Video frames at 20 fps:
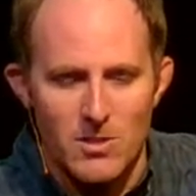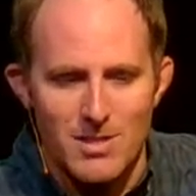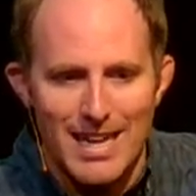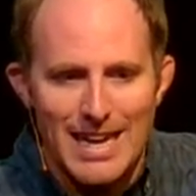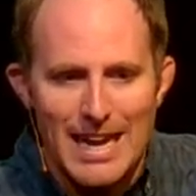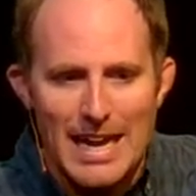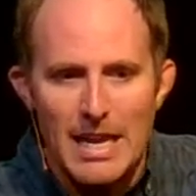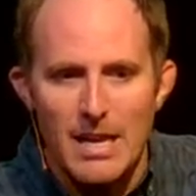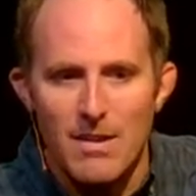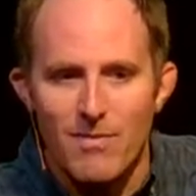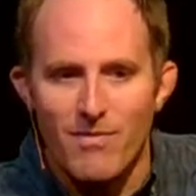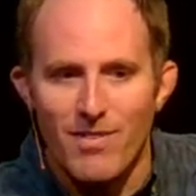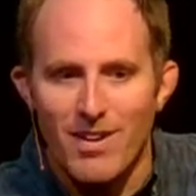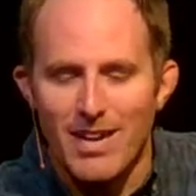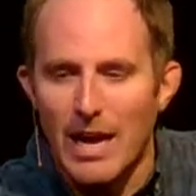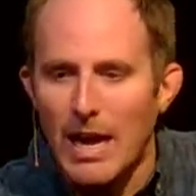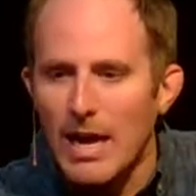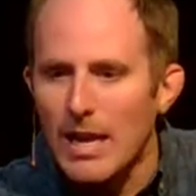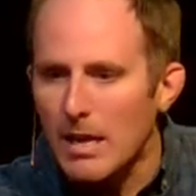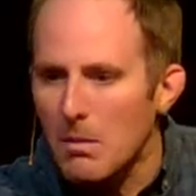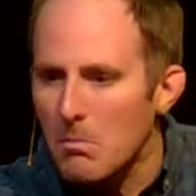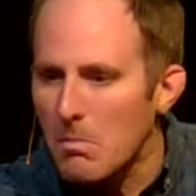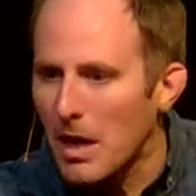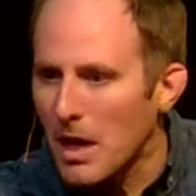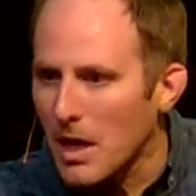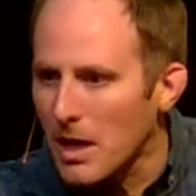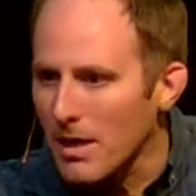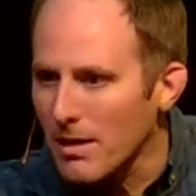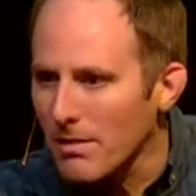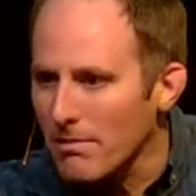And I had forgotten about
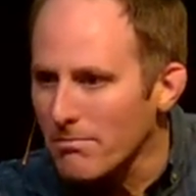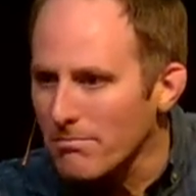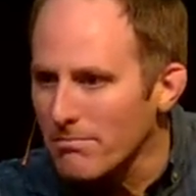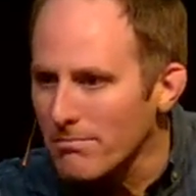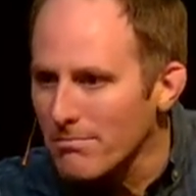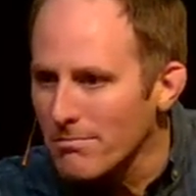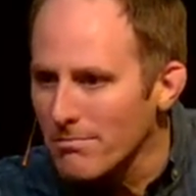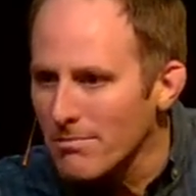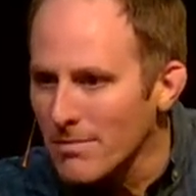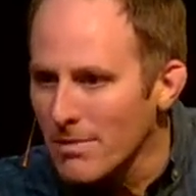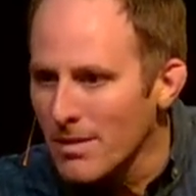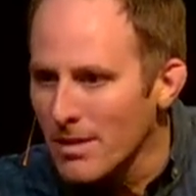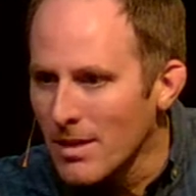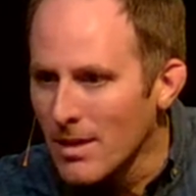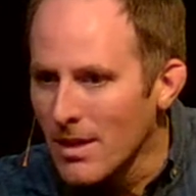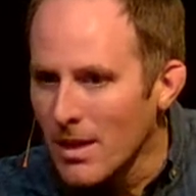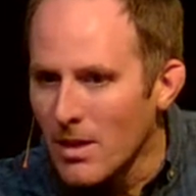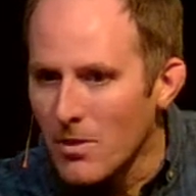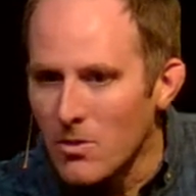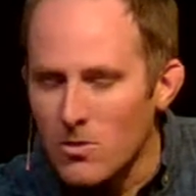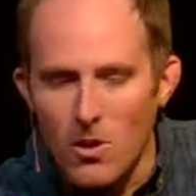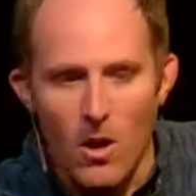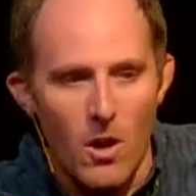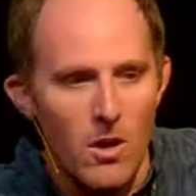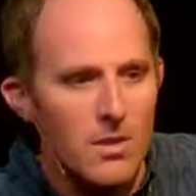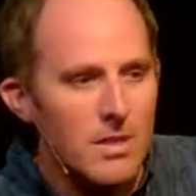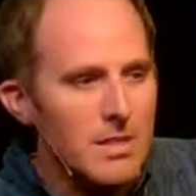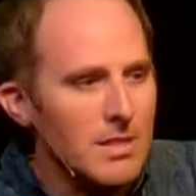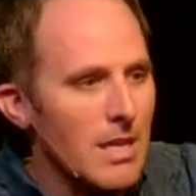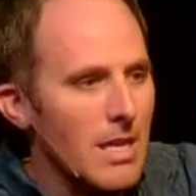it. And there's all
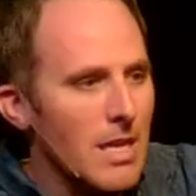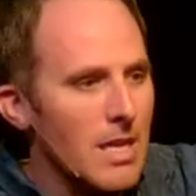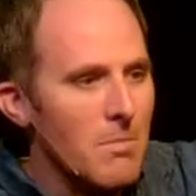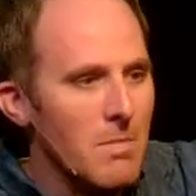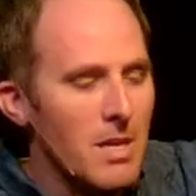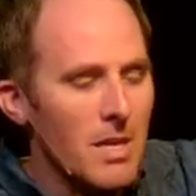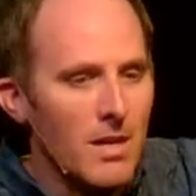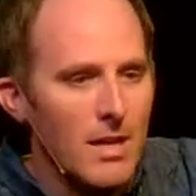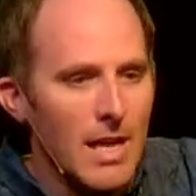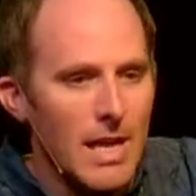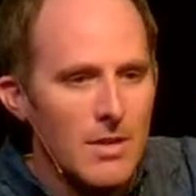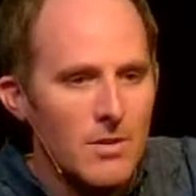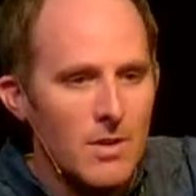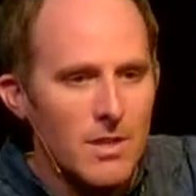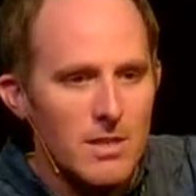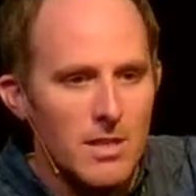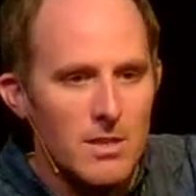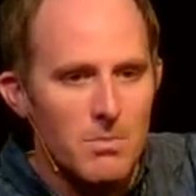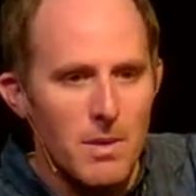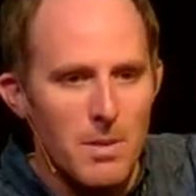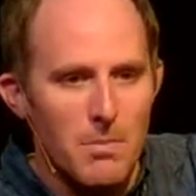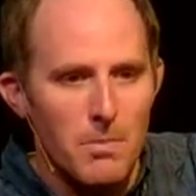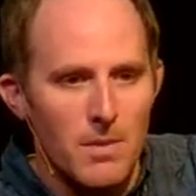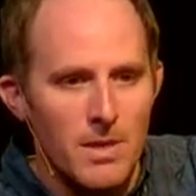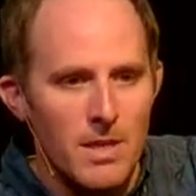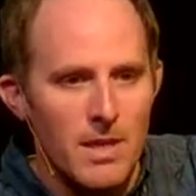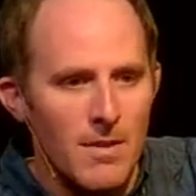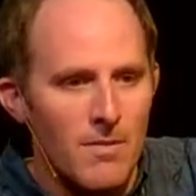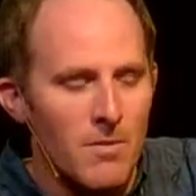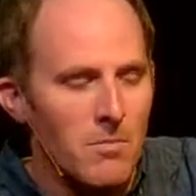these email addresses people had
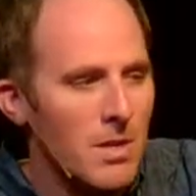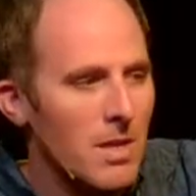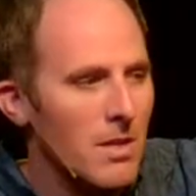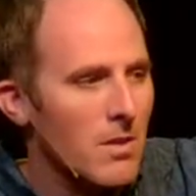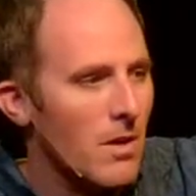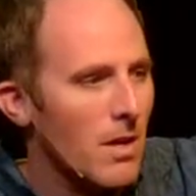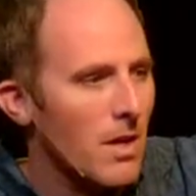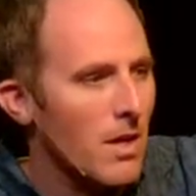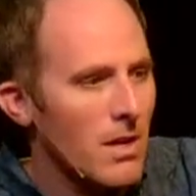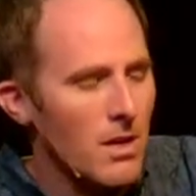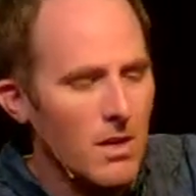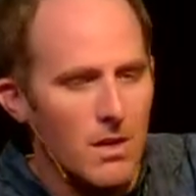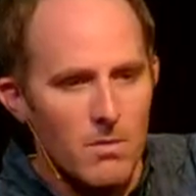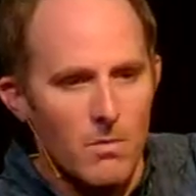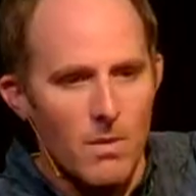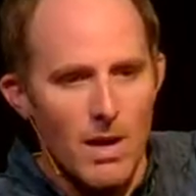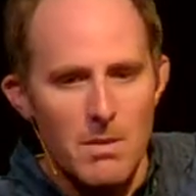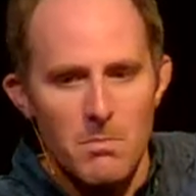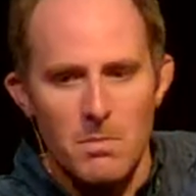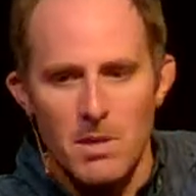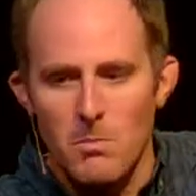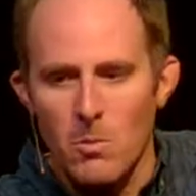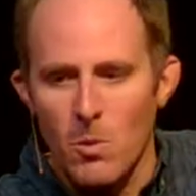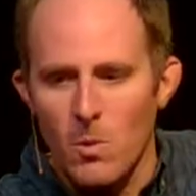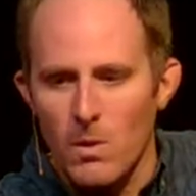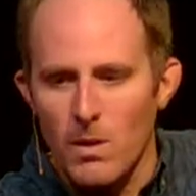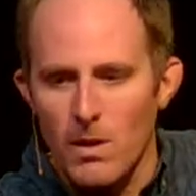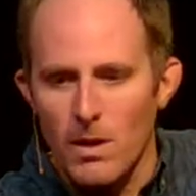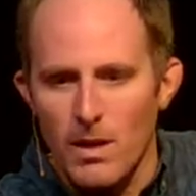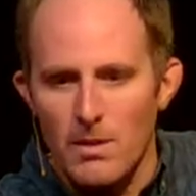given me. They're like, here, write me
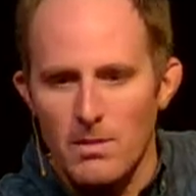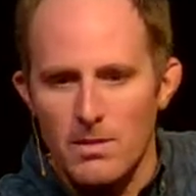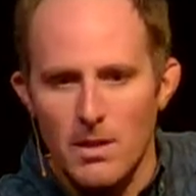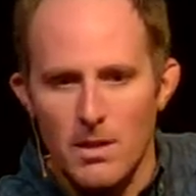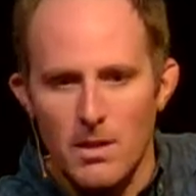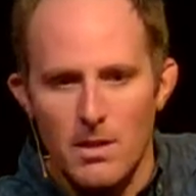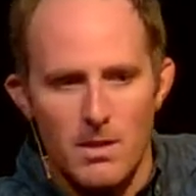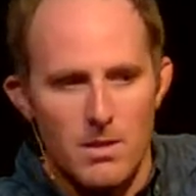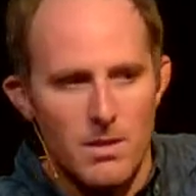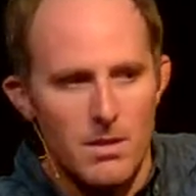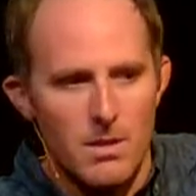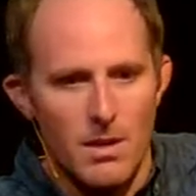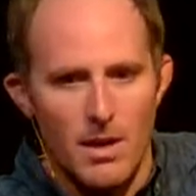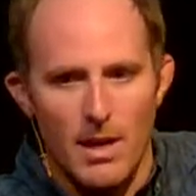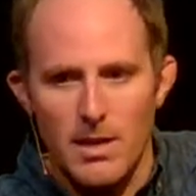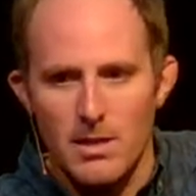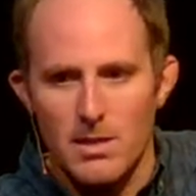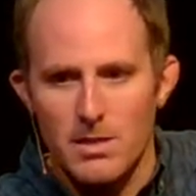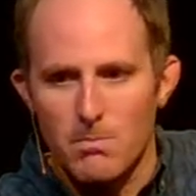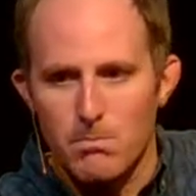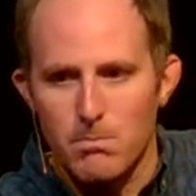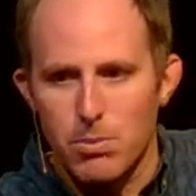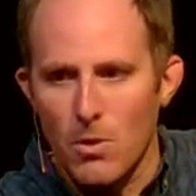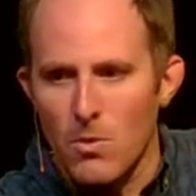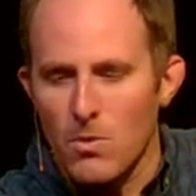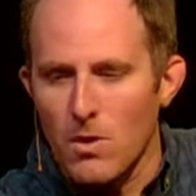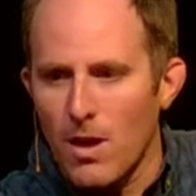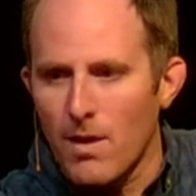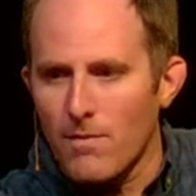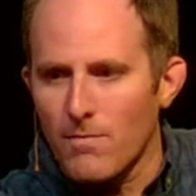more. And I was like, I had just blown
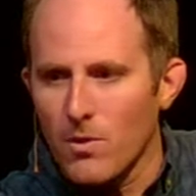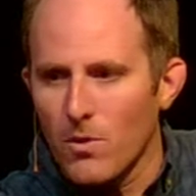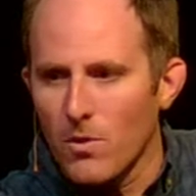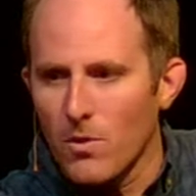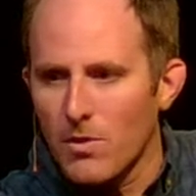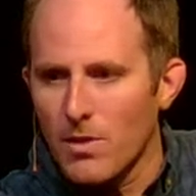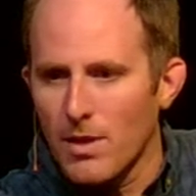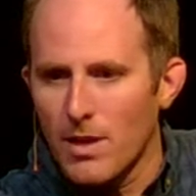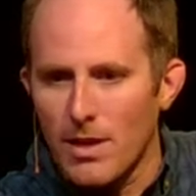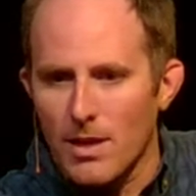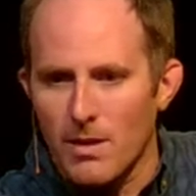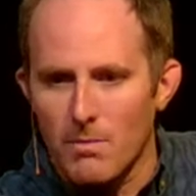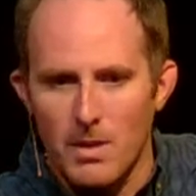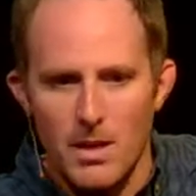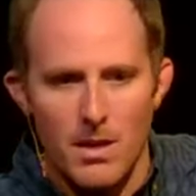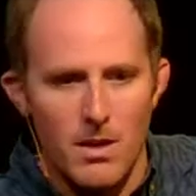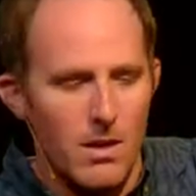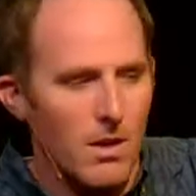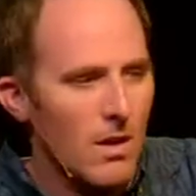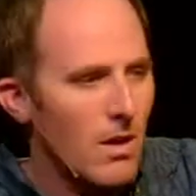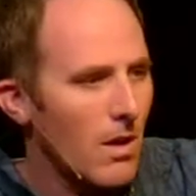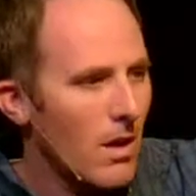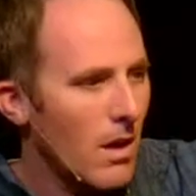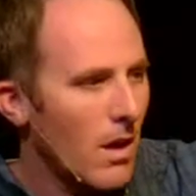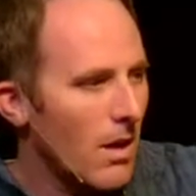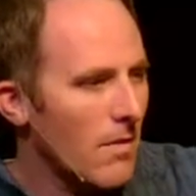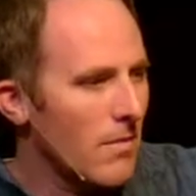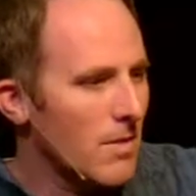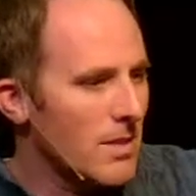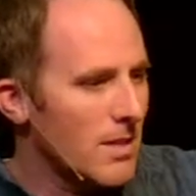off the whole thing. And I'm like, all
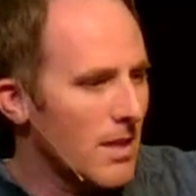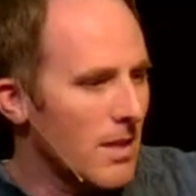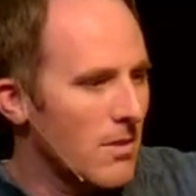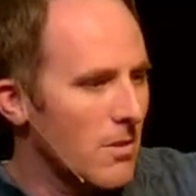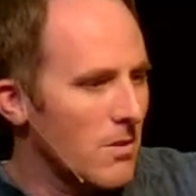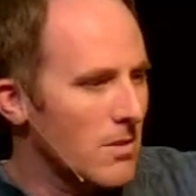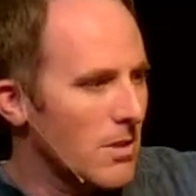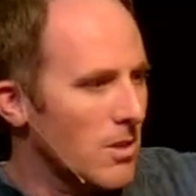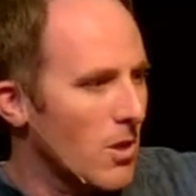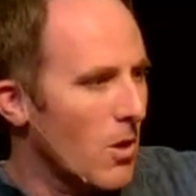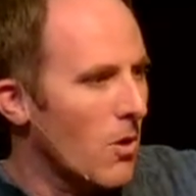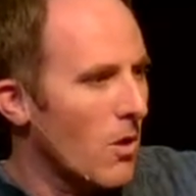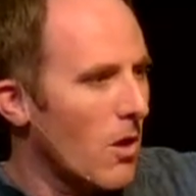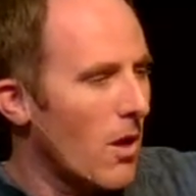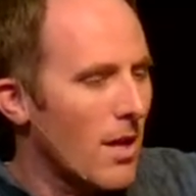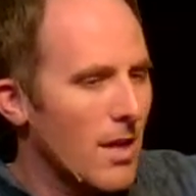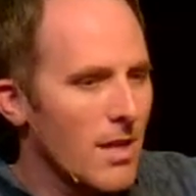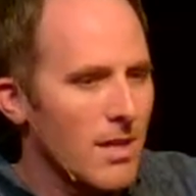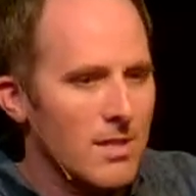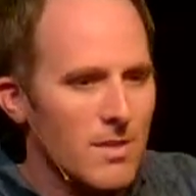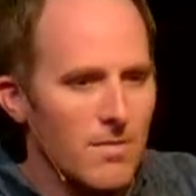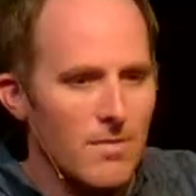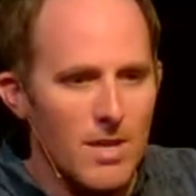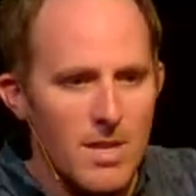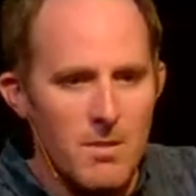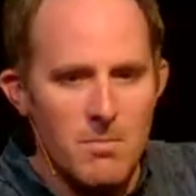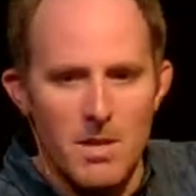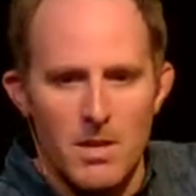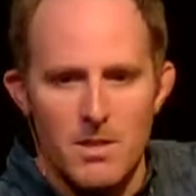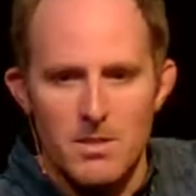of a sudden, there's this whole audience of
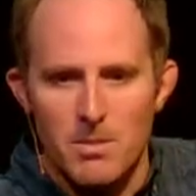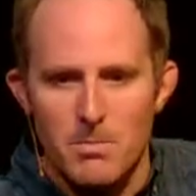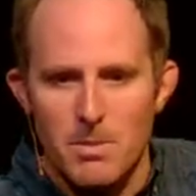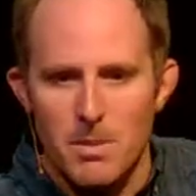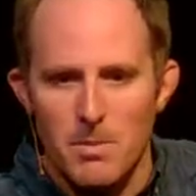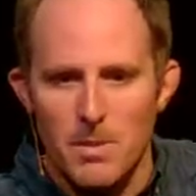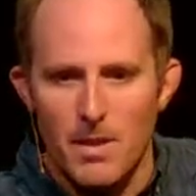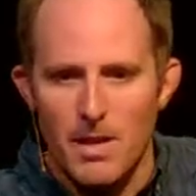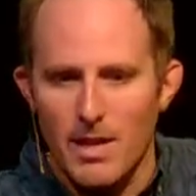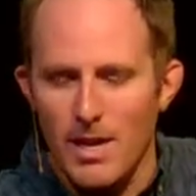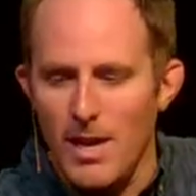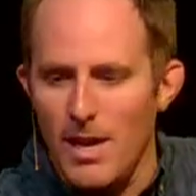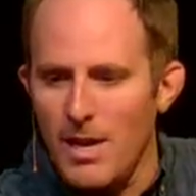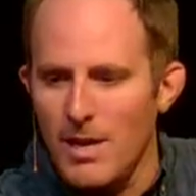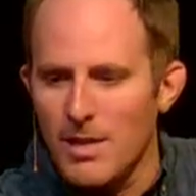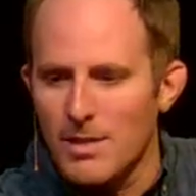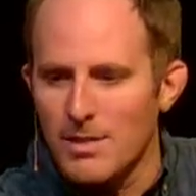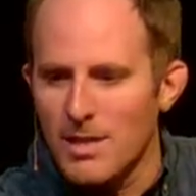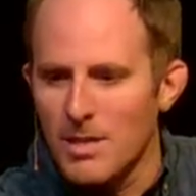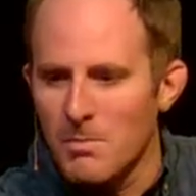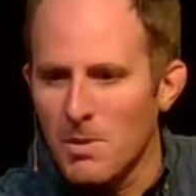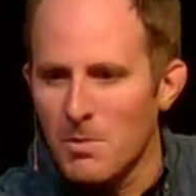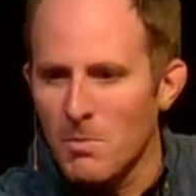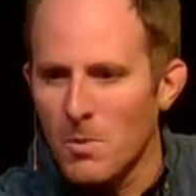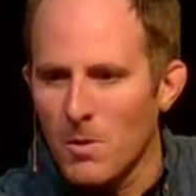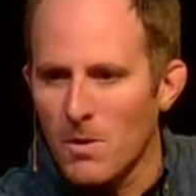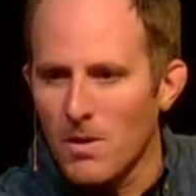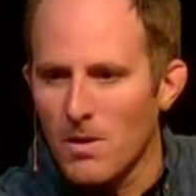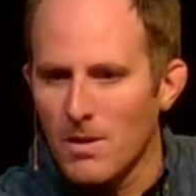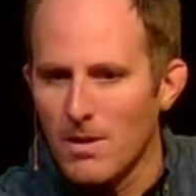emails that people are like, hey, send me
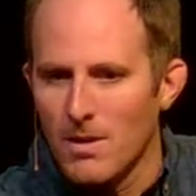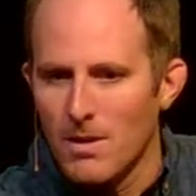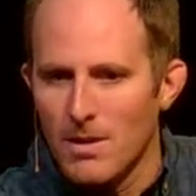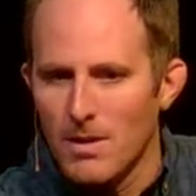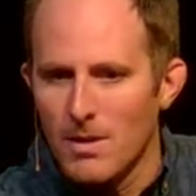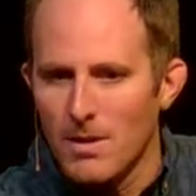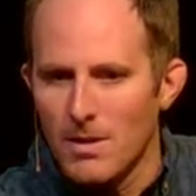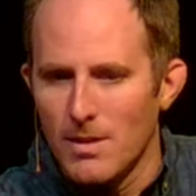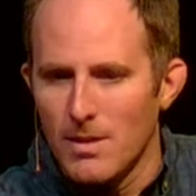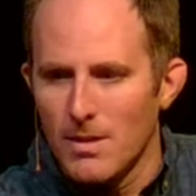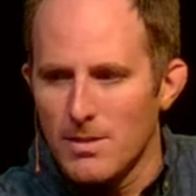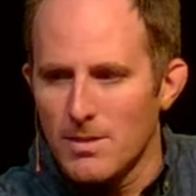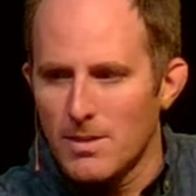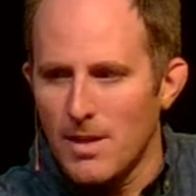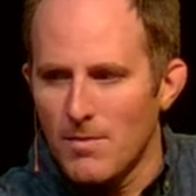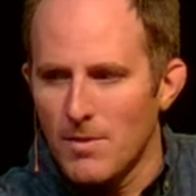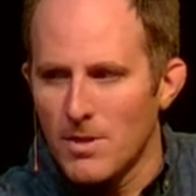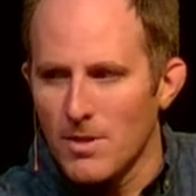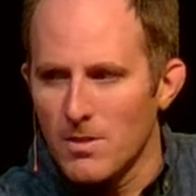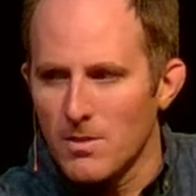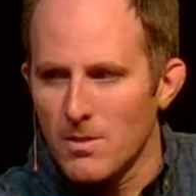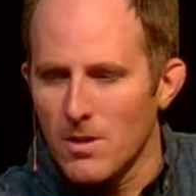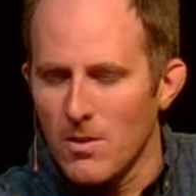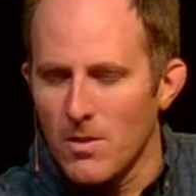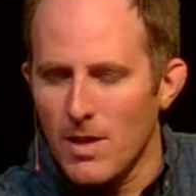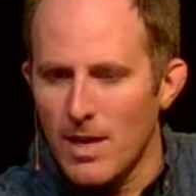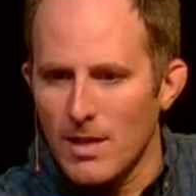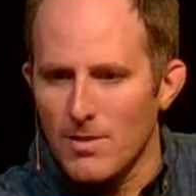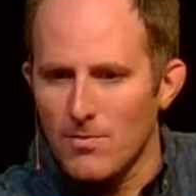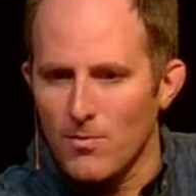more. 7 years ago, they
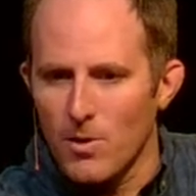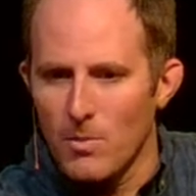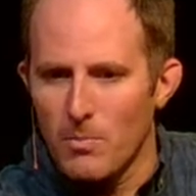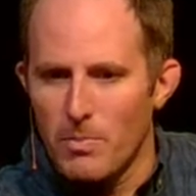asked for it.